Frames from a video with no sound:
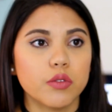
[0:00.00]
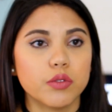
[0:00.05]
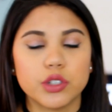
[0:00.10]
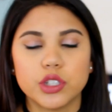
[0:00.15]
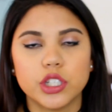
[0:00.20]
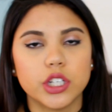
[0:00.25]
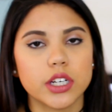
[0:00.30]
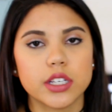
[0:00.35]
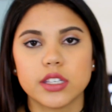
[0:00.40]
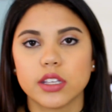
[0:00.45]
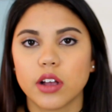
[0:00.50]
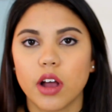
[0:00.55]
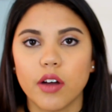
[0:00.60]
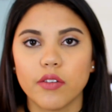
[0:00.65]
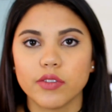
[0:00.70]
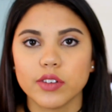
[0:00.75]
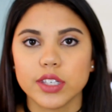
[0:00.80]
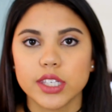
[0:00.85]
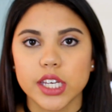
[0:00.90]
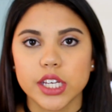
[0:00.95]
was just the
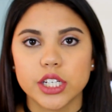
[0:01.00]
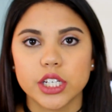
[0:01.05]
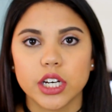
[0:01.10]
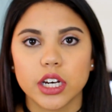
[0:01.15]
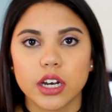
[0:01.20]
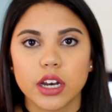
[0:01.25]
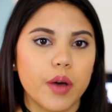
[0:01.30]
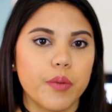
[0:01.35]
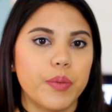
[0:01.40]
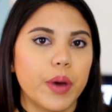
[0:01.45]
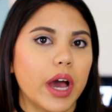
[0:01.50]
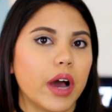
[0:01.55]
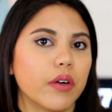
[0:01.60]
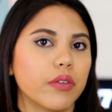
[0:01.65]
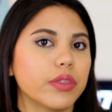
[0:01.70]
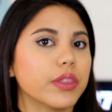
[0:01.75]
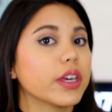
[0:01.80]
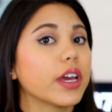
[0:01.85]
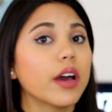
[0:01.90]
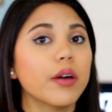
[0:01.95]
conversation
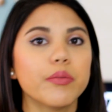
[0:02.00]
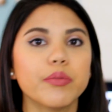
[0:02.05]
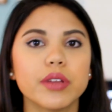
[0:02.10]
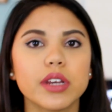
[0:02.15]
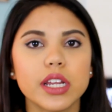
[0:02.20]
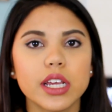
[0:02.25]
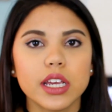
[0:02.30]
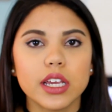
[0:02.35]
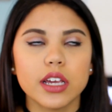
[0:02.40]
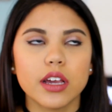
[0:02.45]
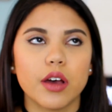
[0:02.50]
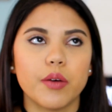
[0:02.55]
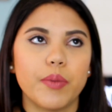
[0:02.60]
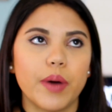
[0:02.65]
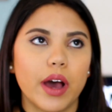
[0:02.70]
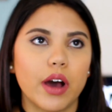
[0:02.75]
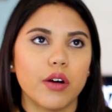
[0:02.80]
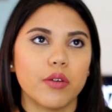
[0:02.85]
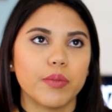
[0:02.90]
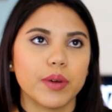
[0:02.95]
about the company,
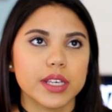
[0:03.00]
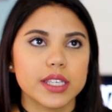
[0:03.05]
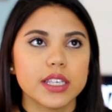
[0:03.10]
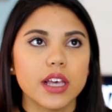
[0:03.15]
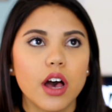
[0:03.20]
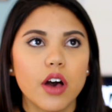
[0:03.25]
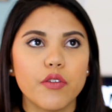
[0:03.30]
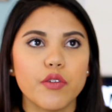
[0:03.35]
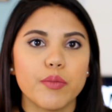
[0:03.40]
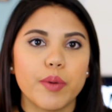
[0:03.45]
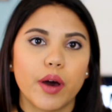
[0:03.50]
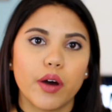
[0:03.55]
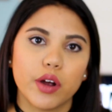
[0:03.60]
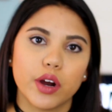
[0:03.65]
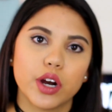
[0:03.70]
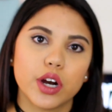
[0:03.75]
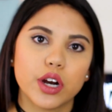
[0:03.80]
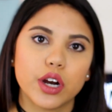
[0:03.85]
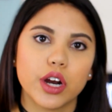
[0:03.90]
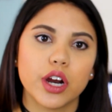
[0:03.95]
about myself, about
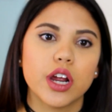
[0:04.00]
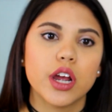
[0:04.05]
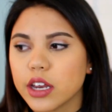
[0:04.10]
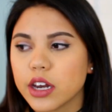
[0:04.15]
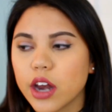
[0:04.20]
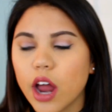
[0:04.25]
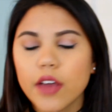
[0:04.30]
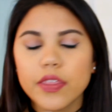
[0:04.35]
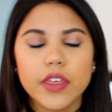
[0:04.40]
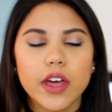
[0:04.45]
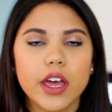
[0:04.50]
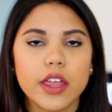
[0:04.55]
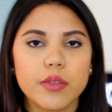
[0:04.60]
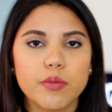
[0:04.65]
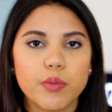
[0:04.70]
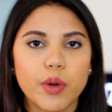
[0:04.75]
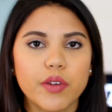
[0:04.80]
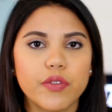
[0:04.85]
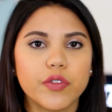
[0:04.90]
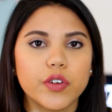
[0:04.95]
her. Not
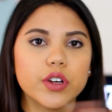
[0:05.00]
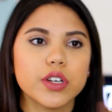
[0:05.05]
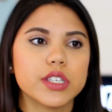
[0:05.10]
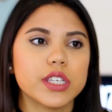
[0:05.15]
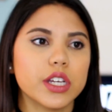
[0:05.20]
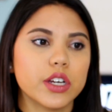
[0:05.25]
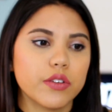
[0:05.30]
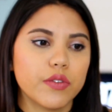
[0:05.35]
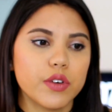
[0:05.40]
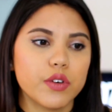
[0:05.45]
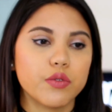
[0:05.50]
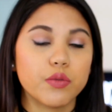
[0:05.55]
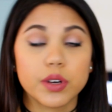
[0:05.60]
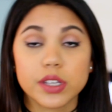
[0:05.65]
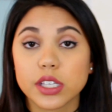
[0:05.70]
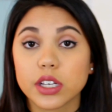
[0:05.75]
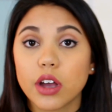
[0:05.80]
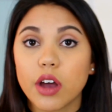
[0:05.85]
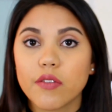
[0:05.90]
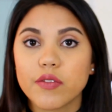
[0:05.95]
that my first interview
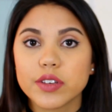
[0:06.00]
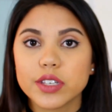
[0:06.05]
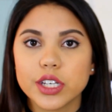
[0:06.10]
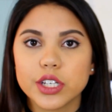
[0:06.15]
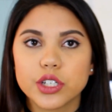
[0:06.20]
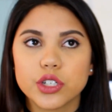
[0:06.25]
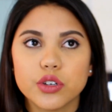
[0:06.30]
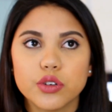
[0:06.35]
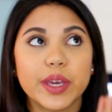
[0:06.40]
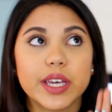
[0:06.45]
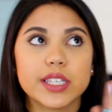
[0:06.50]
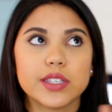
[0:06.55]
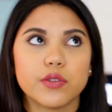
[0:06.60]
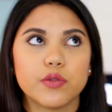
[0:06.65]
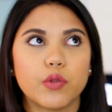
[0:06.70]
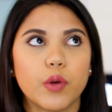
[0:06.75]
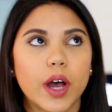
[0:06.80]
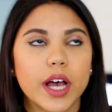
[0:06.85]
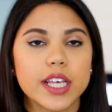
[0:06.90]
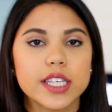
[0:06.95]
wasn't conversational, because
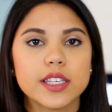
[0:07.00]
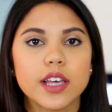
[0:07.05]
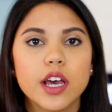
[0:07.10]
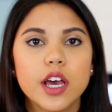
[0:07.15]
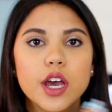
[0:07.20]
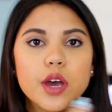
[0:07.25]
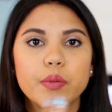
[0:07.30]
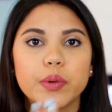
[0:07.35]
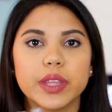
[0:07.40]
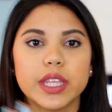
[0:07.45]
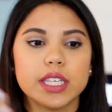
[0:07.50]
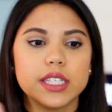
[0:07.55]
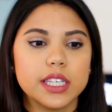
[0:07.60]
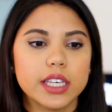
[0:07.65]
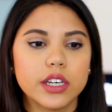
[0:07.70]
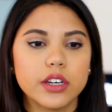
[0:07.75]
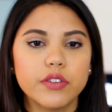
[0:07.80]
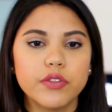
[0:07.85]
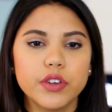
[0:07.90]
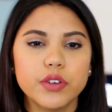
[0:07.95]
it was, but this
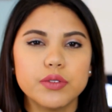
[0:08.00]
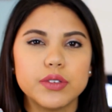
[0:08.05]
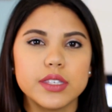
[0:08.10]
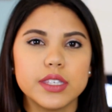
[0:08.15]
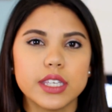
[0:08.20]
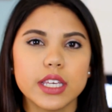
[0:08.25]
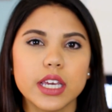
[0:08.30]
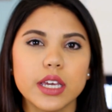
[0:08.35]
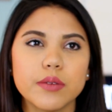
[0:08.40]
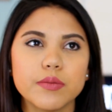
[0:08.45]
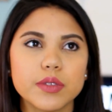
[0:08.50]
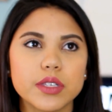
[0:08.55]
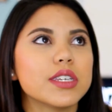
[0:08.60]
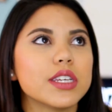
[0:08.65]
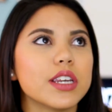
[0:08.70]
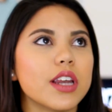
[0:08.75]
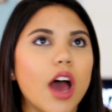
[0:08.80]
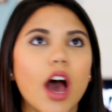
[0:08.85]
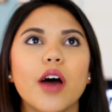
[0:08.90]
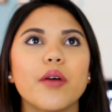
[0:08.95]
interview seemed
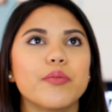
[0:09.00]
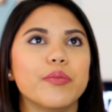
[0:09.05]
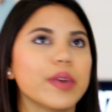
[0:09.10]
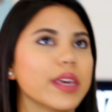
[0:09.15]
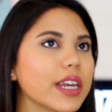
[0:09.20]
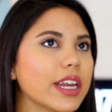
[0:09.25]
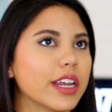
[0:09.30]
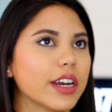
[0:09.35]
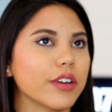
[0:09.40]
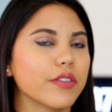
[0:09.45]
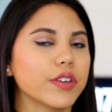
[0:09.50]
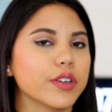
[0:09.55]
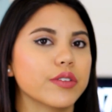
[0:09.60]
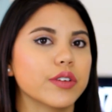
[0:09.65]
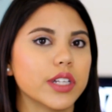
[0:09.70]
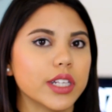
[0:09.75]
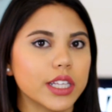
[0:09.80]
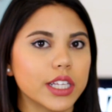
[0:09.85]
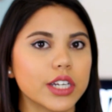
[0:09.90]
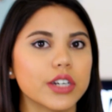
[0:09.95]
to not be an interview.
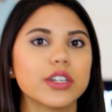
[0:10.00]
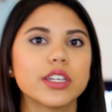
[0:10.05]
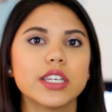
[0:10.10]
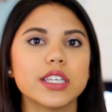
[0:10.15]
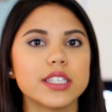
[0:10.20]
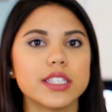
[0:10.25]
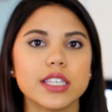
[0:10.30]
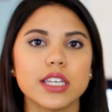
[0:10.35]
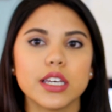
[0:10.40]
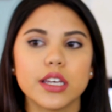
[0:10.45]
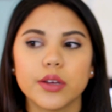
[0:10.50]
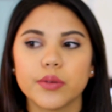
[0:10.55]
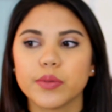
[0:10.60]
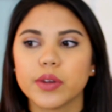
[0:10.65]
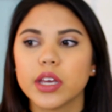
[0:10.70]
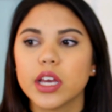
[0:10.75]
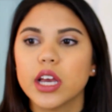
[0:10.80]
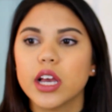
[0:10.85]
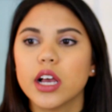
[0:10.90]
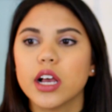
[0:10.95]
It literally
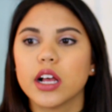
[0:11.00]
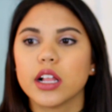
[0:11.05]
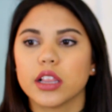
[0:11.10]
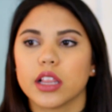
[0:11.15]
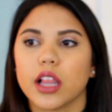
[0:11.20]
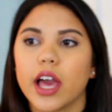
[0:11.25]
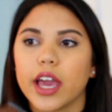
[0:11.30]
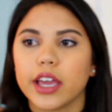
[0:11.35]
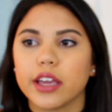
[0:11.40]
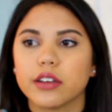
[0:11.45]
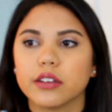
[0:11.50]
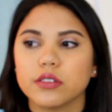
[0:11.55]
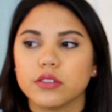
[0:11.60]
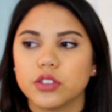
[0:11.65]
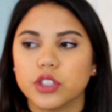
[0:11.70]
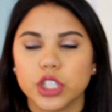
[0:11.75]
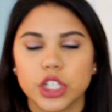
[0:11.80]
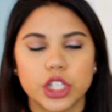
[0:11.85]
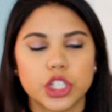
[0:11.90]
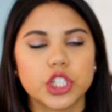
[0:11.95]
seemed like
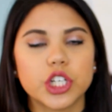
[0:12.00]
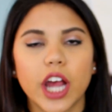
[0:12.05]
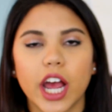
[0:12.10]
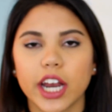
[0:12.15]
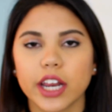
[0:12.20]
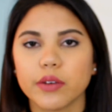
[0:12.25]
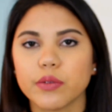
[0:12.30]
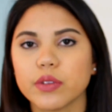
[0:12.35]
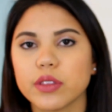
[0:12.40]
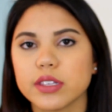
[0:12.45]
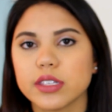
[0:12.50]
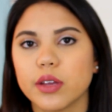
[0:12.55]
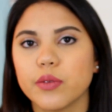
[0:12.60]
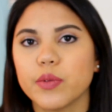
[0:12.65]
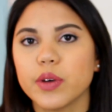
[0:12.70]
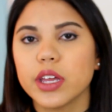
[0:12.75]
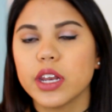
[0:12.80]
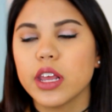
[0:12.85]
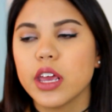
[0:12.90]
just chatting with someone.